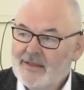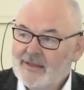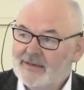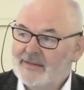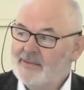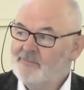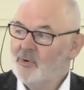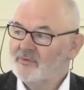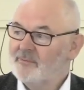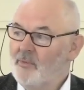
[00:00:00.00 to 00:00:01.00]
It
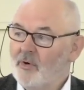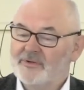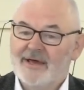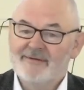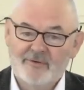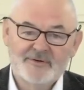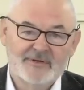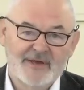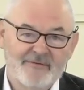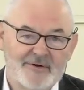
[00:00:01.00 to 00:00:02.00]
imports more
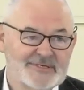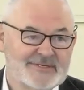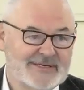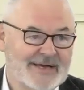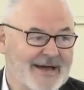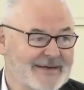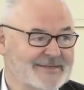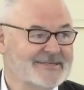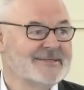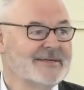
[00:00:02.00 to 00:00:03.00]
diversity,
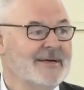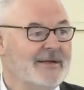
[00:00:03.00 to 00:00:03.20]
hence